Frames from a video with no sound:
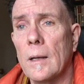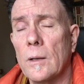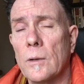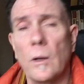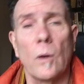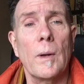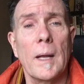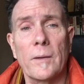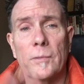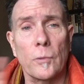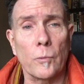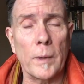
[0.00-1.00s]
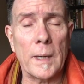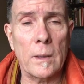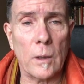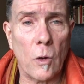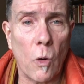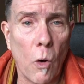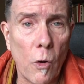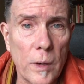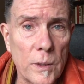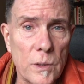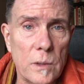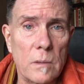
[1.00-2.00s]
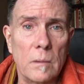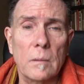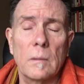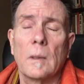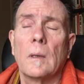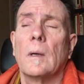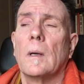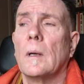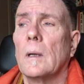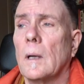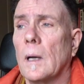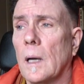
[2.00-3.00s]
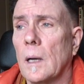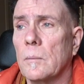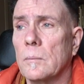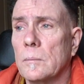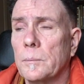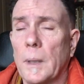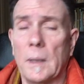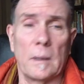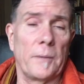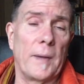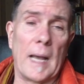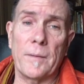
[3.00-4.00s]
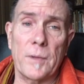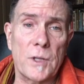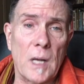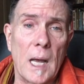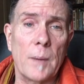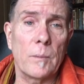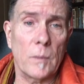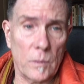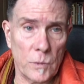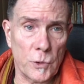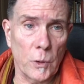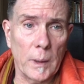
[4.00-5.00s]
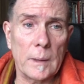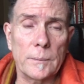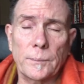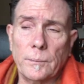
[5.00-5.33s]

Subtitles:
You don't have to read the chorus, but if you have the time, do it.